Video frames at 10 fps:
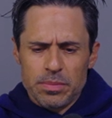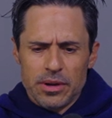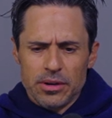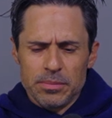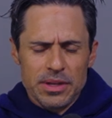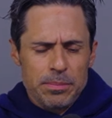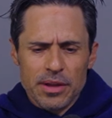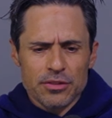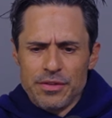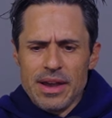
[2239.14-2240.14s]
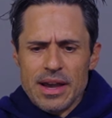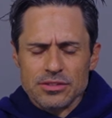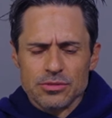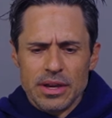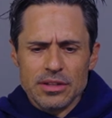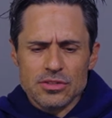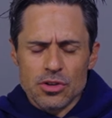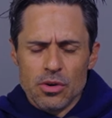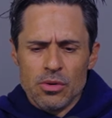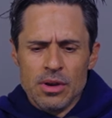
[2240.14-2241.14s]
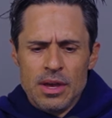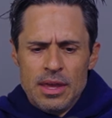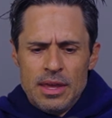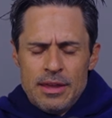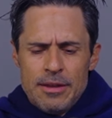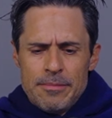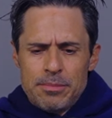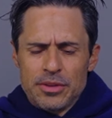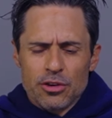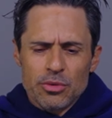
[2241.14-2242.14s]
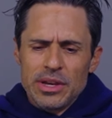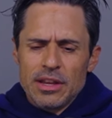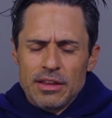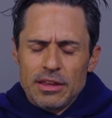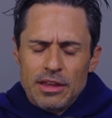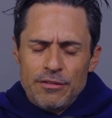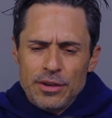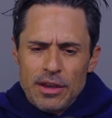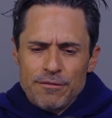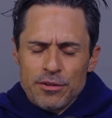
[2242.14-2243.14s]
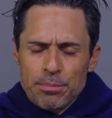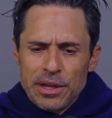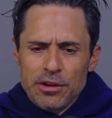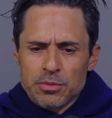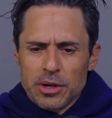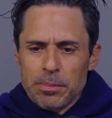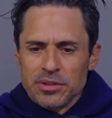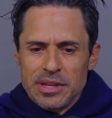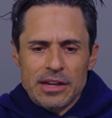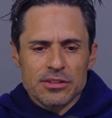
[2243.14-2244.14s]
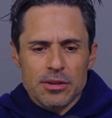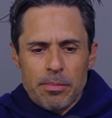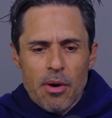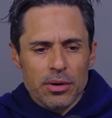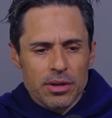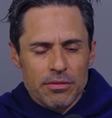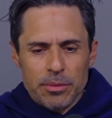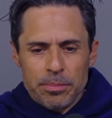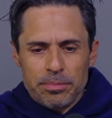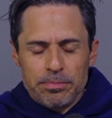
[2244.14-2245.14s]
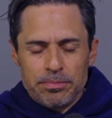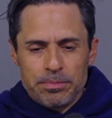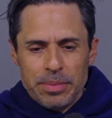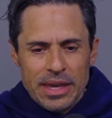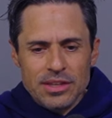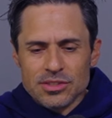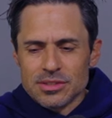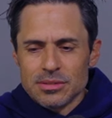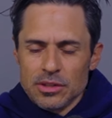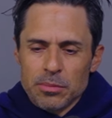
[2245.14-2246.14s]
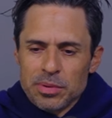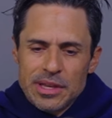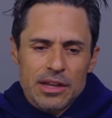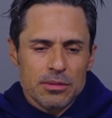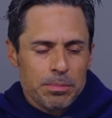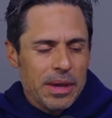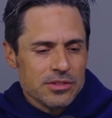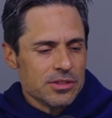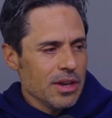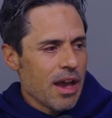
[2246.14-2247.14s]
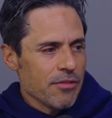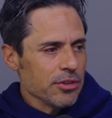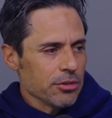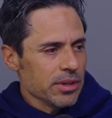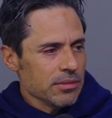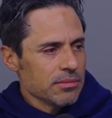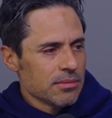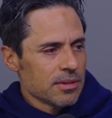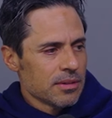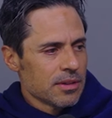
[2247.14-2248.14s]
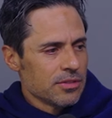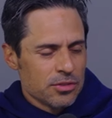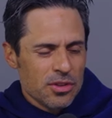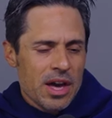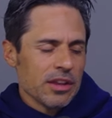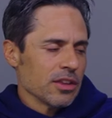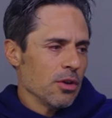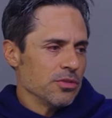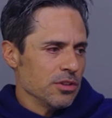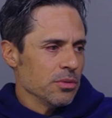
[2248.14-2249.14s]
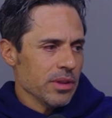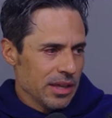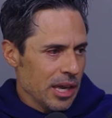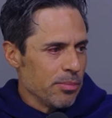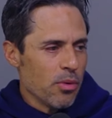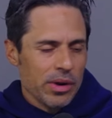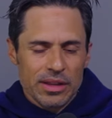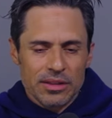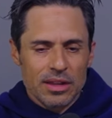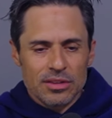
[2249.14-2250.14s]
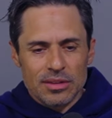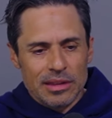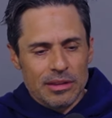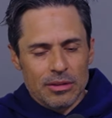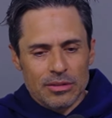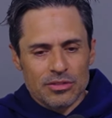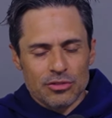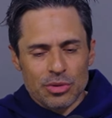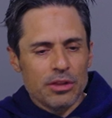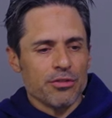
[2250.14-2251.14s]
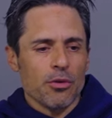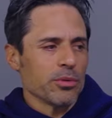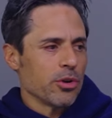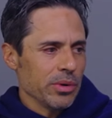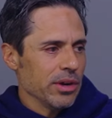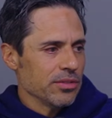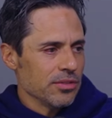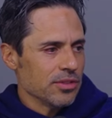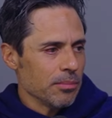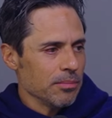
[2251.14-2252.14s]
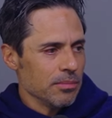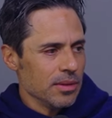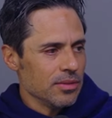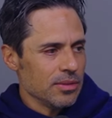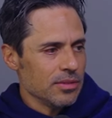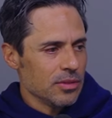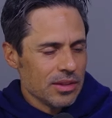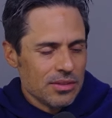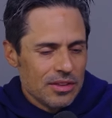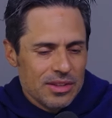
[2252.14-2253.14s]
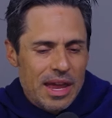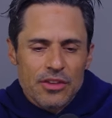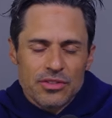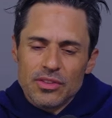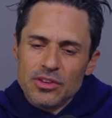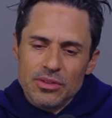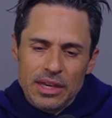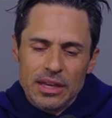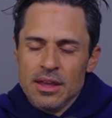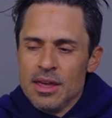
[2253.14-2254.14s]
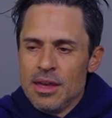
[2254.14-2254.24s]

putter, but he putts fast, right? So, but the green, if the players want to protect a part of the pace, you can protect the pace that you have on the green, because there's a lot that goes into it, like aim point. It's transformed careers in some. So that's an asset that you need.